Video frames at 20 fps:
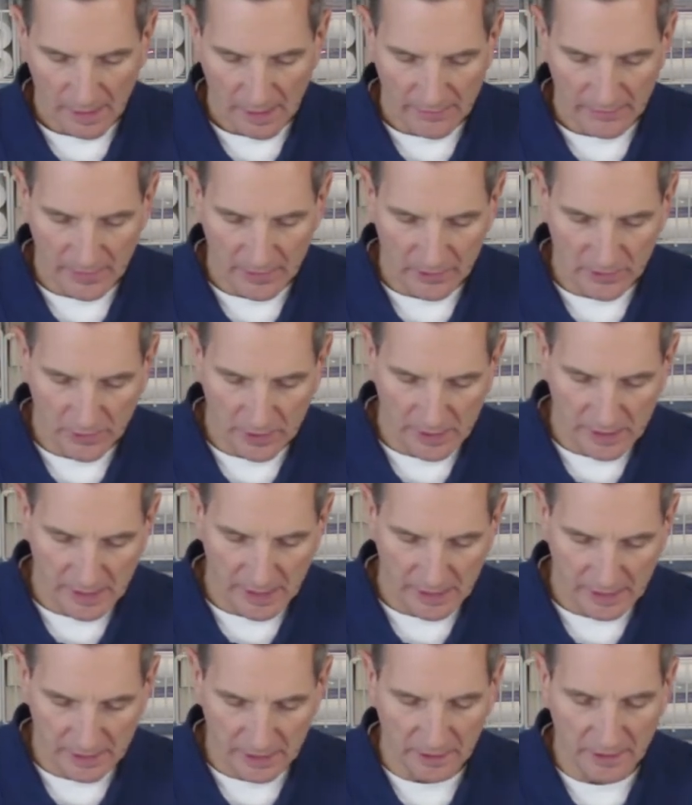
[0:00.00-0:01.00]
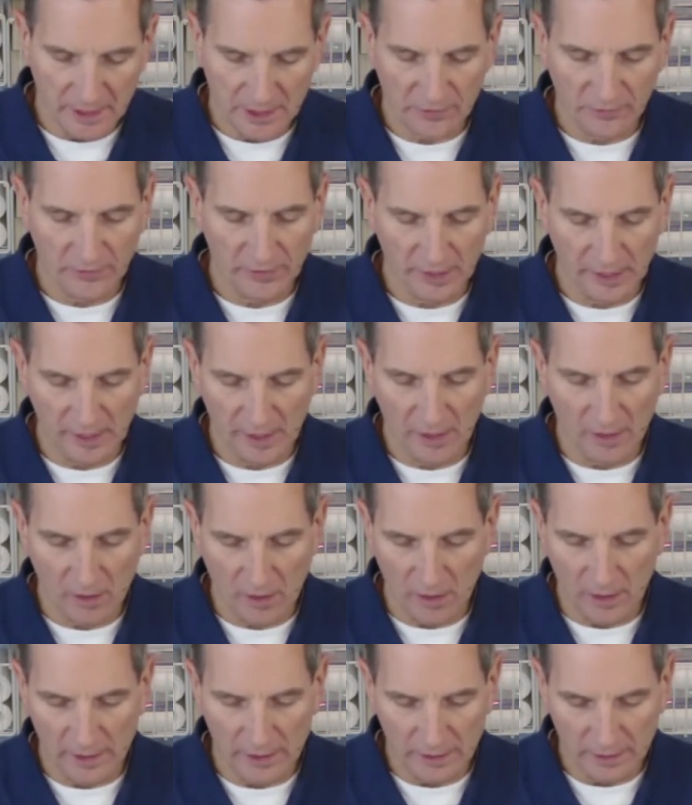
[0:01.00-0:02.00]
And then you can tighten this fitting
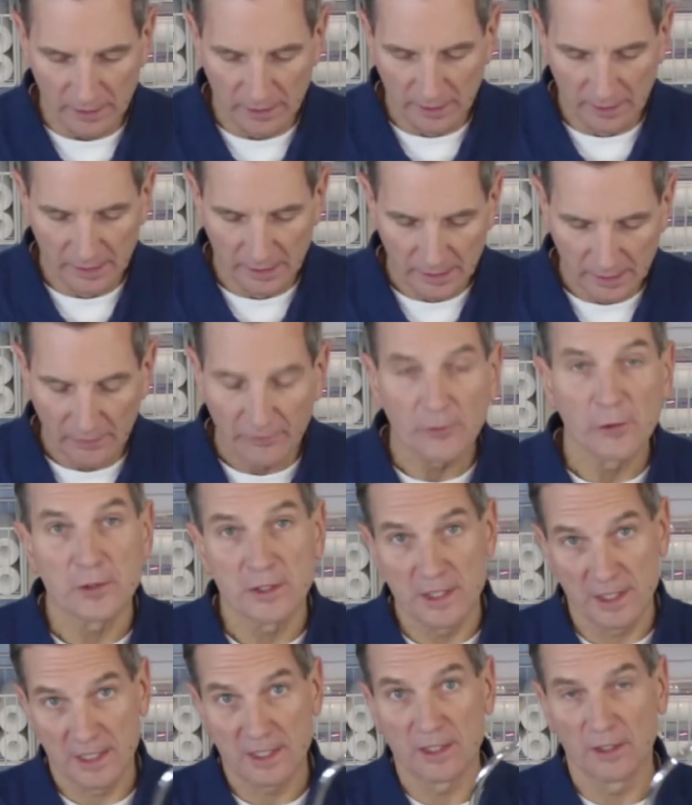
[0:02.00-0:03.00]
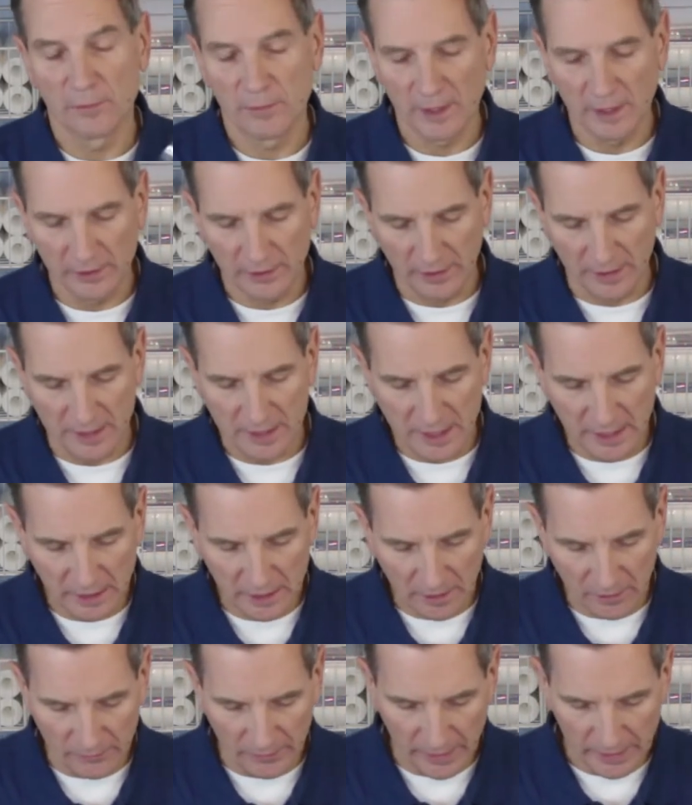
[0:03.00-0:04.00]
on. Of course, this is going to be under the
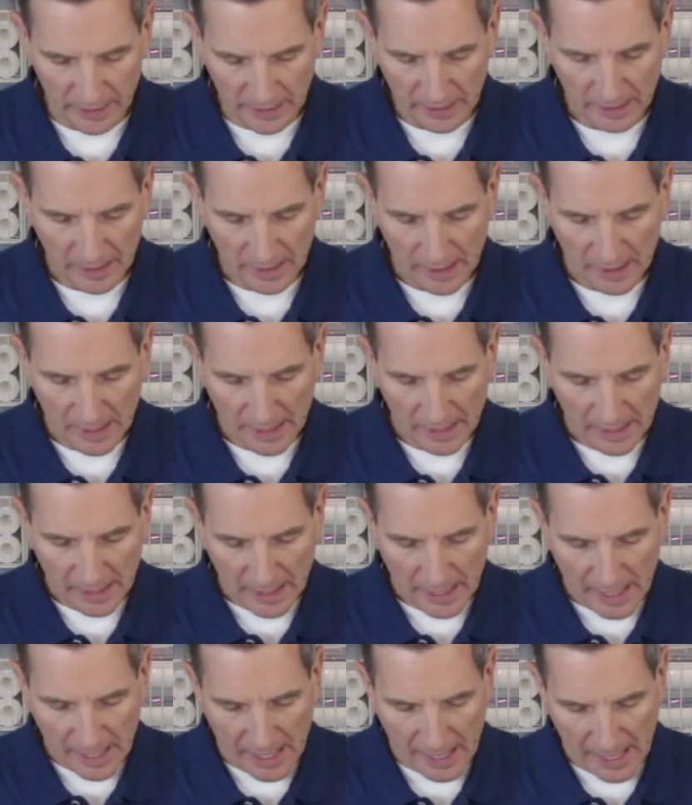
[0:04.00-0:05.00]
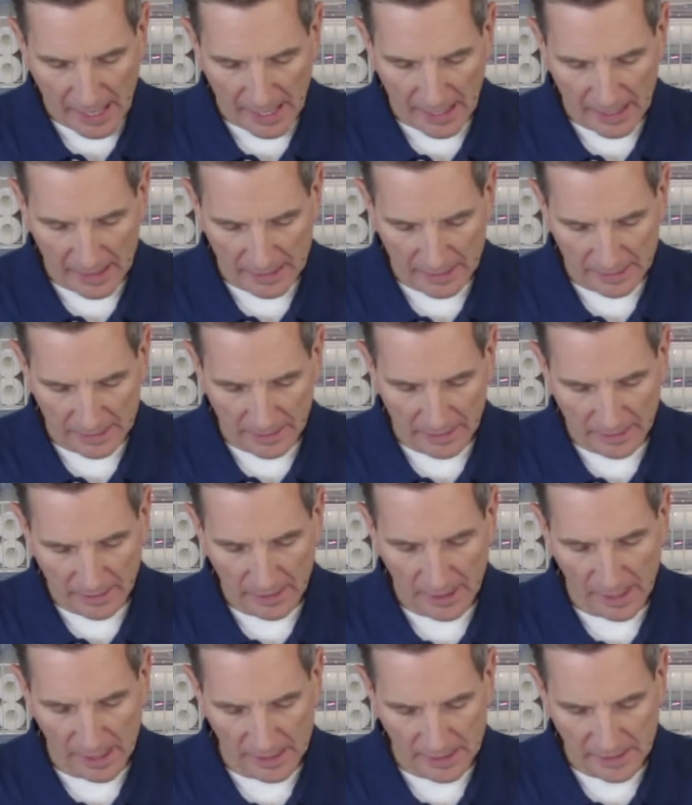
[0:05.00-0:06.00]
sink already. And
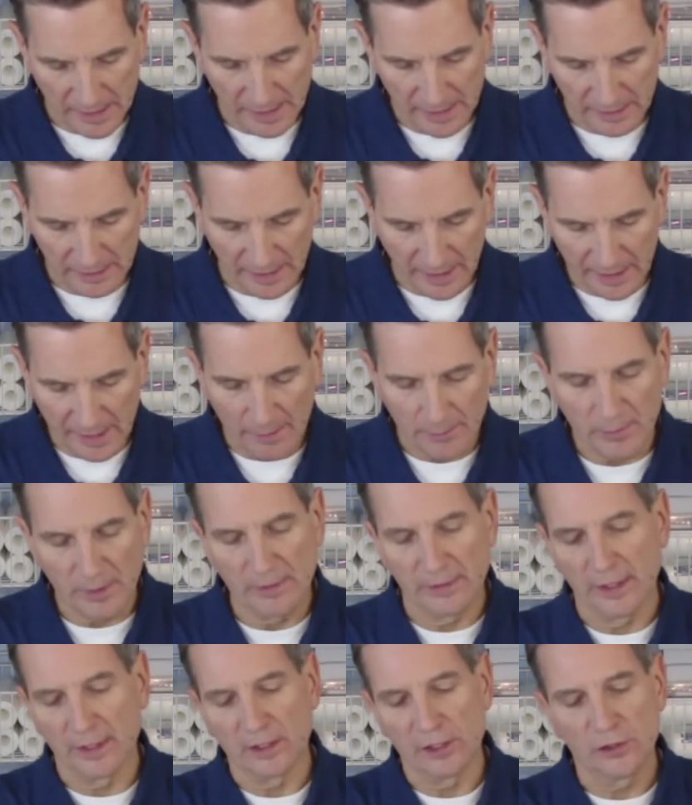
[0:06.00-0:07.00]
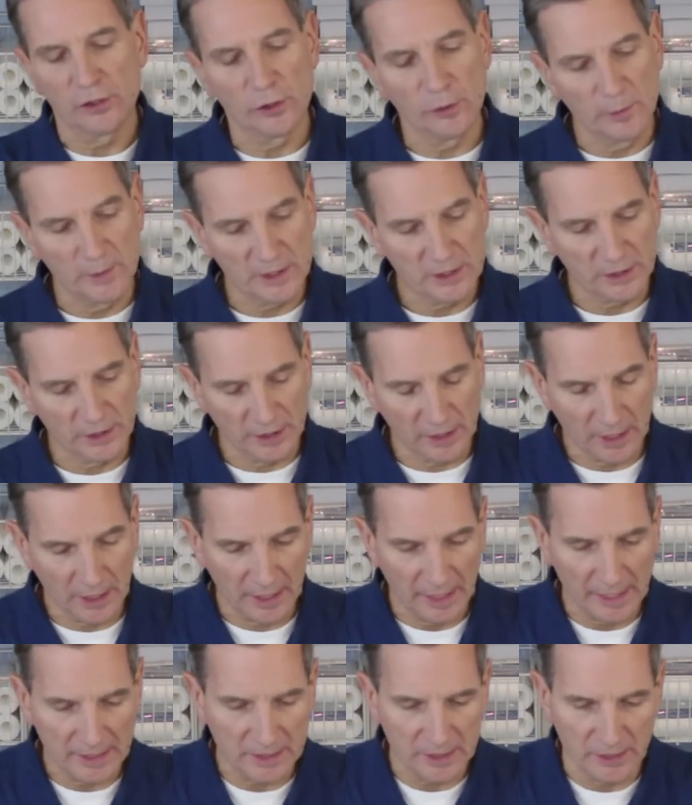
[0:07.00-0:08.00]
tighten that up, and then the tubing is going to
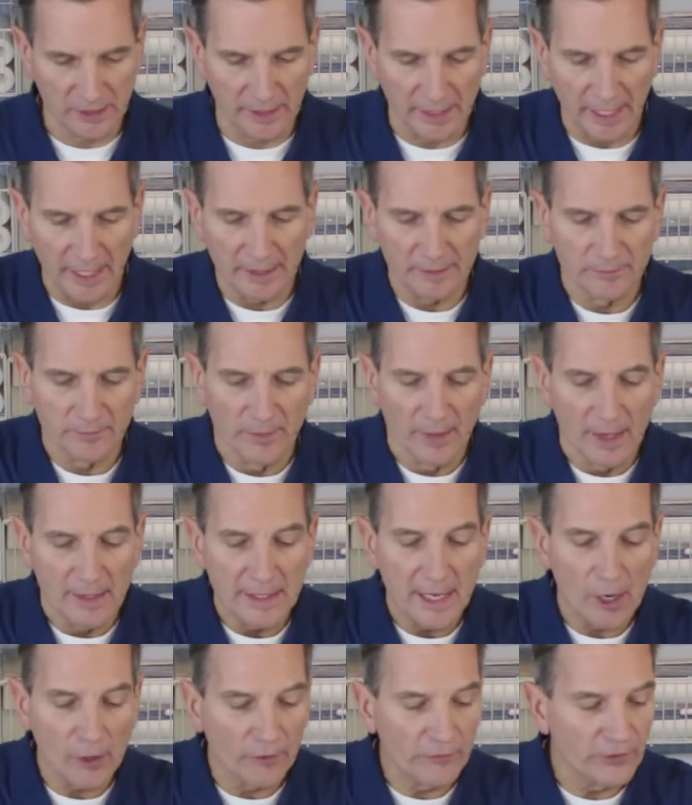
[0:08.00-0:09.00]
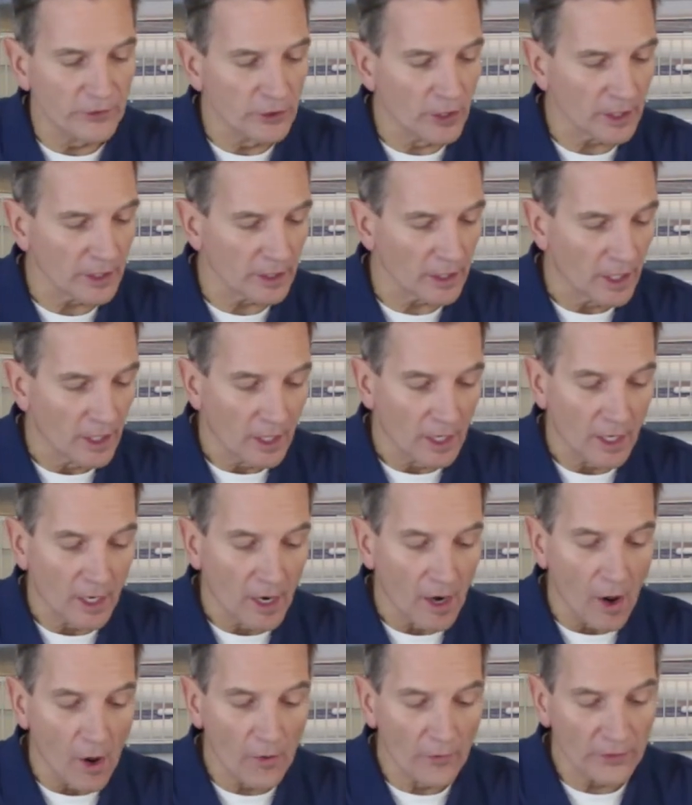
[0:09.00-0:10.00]
connect to that. Now, if you're not,
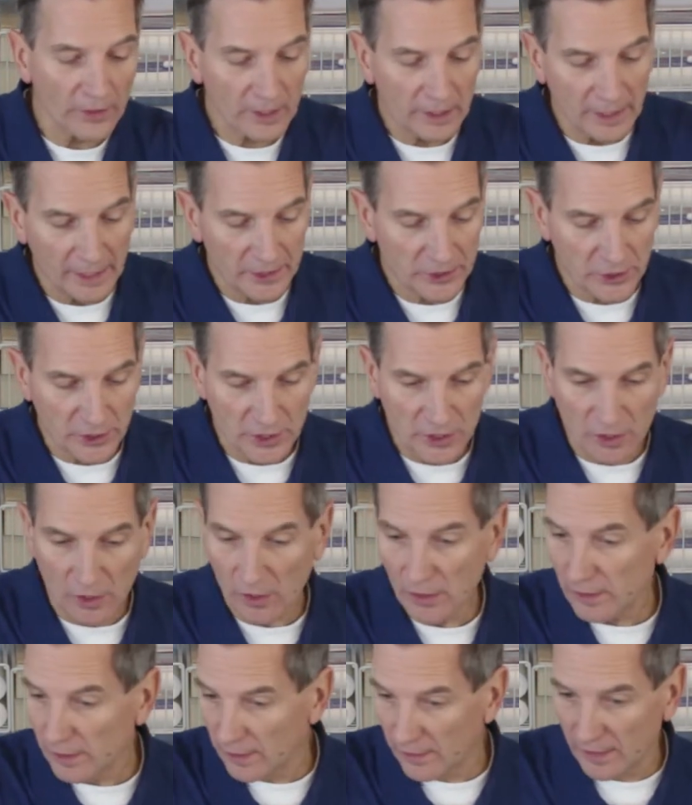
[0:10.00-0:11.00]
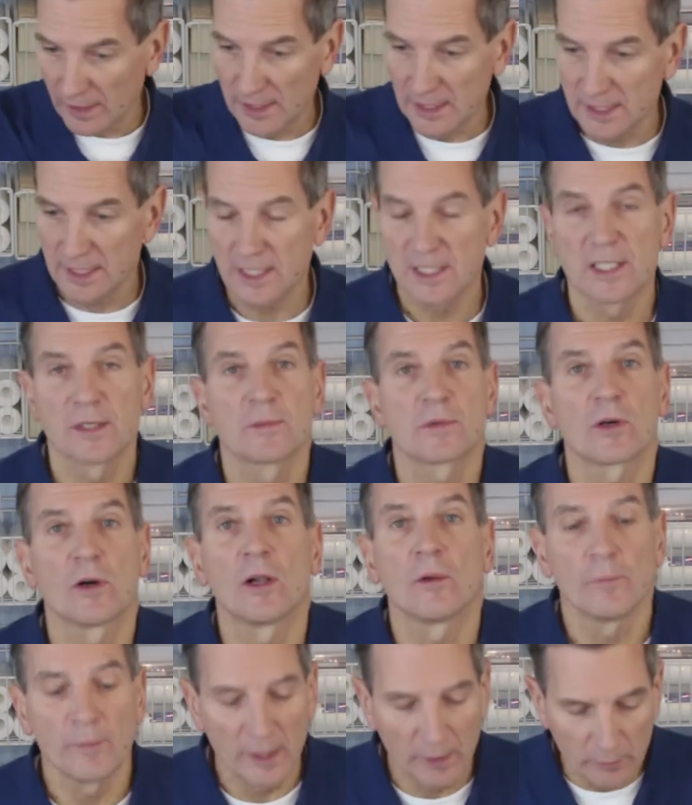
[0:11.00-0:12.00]
all the connections on these systems are
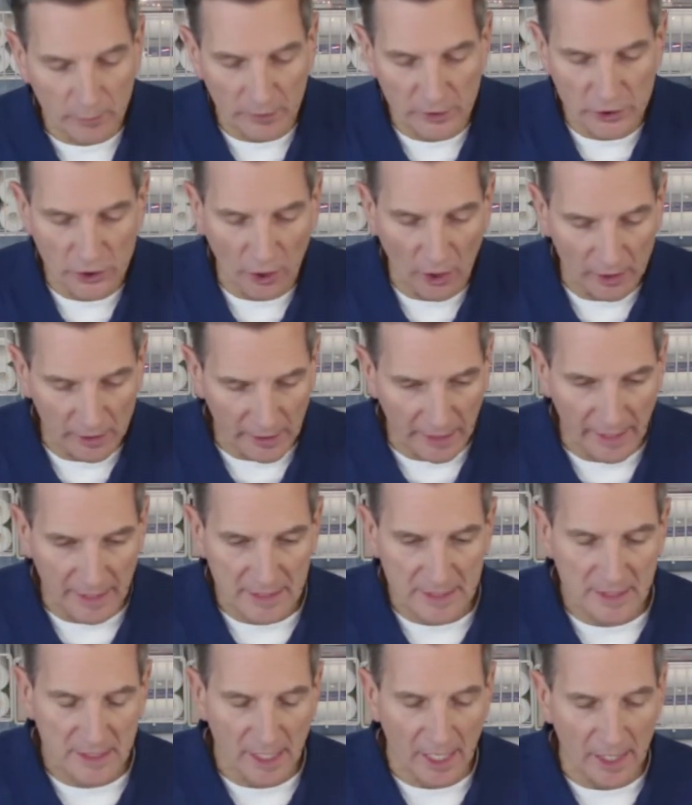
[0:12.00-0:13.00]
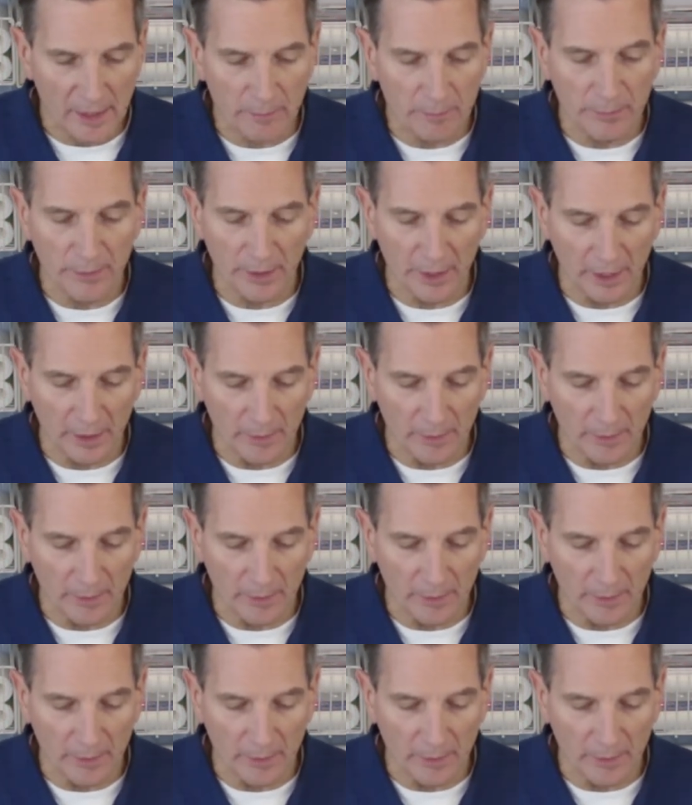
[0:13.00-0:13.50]
all made with John Guest type